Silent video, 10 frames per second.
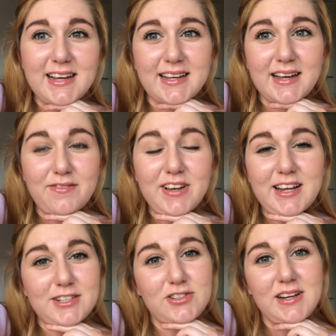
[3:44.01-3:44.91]
Like, I've
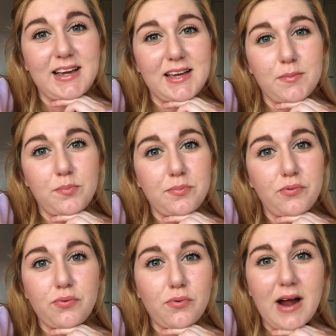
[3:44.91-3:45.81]
literally
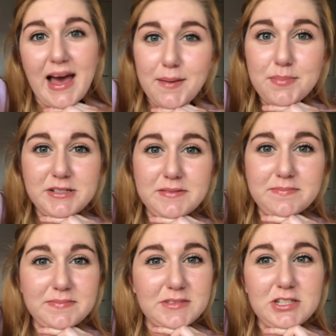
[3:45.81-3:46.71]
prepped
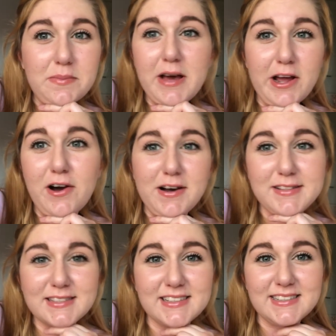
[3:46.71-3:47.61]
to my
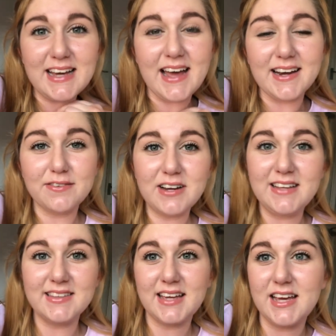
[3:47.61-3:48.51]
heart's content. I've
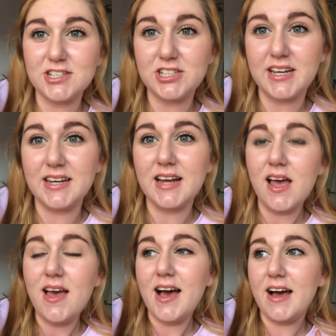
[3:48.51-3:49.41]
cleaned the kitchen,
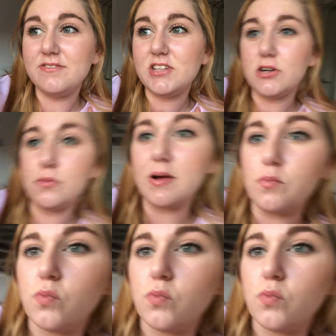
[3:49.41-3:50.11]
I've done all my